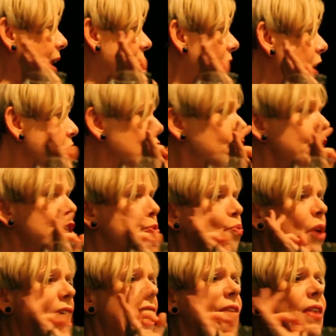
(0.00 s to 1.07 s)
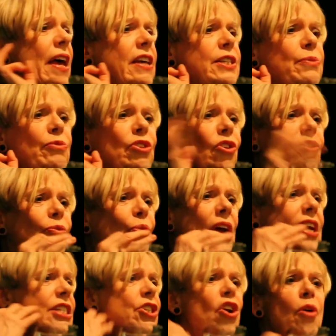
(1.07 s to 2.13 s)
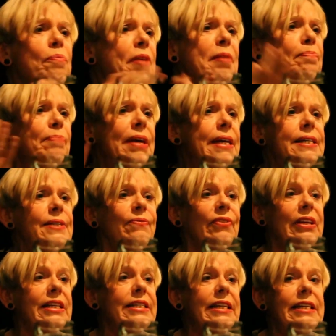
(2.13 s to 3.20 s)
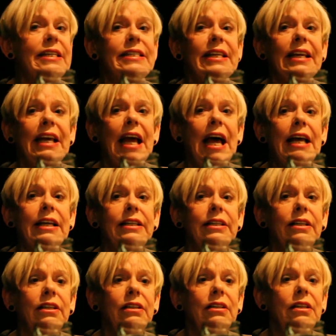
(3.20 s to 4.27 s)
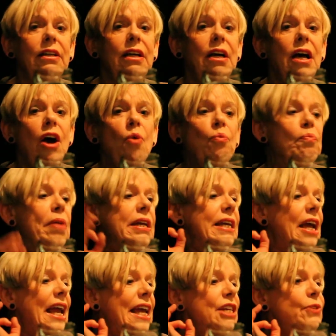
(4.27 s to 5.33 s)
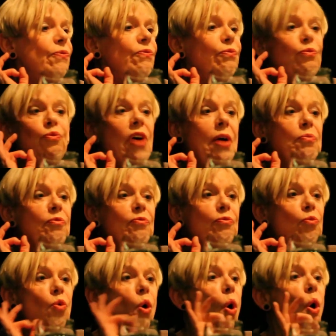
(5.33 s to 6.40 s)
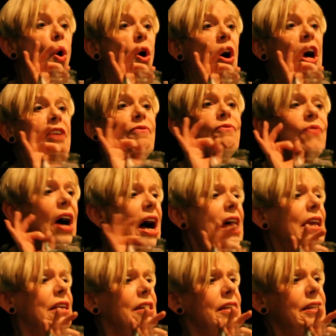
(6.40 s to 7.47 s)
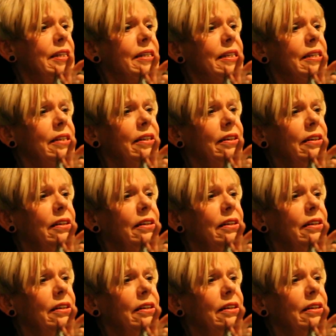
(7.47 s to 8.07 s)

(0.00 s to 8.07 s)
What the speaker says: countries where it's not been peaceful as it is in Canada, but is war and violence.